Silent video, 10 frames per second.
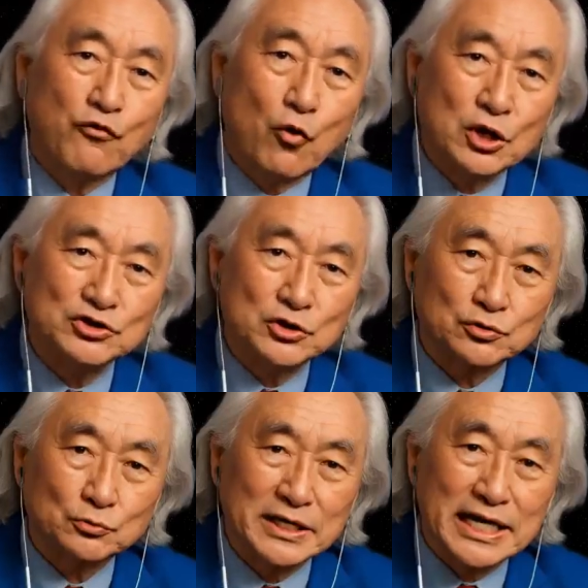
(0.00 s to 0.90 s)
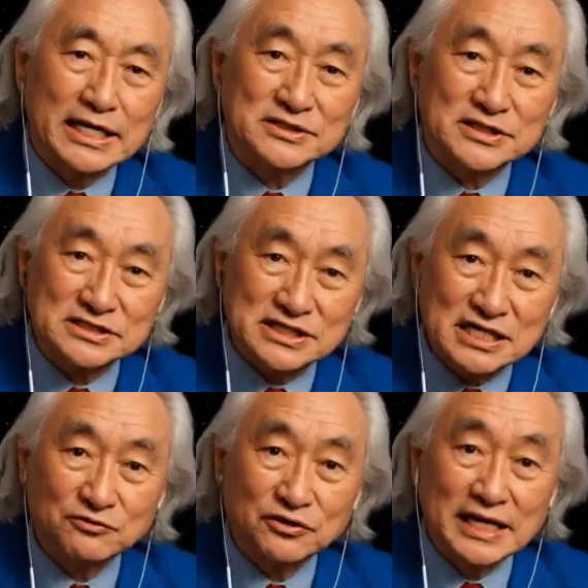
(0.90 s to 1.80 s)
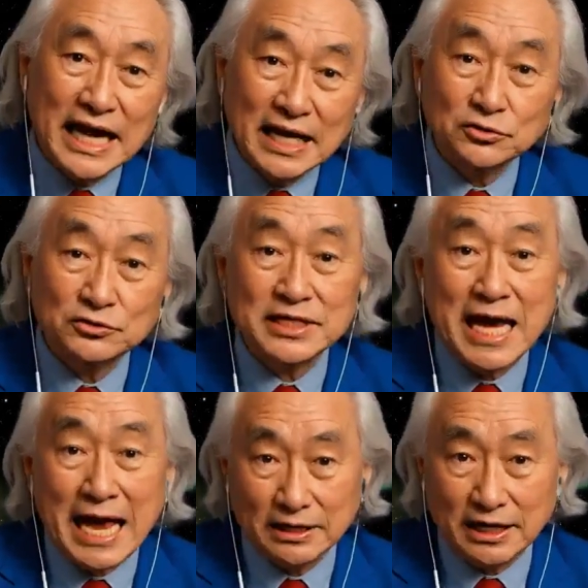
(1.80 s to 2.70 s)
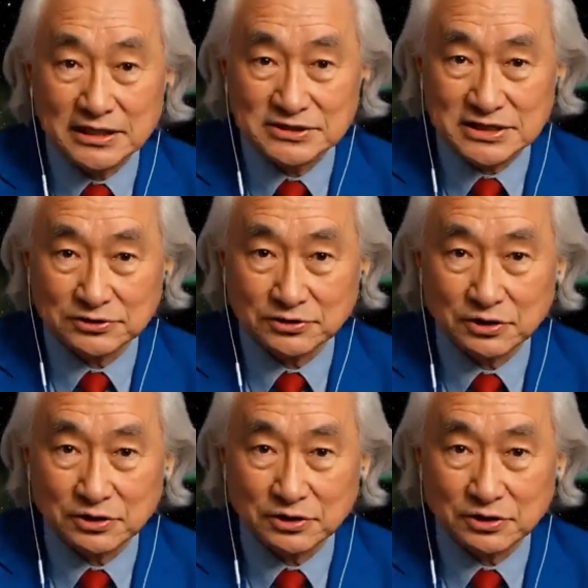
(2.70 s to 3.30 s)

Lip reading: So things in this region tend to just hang out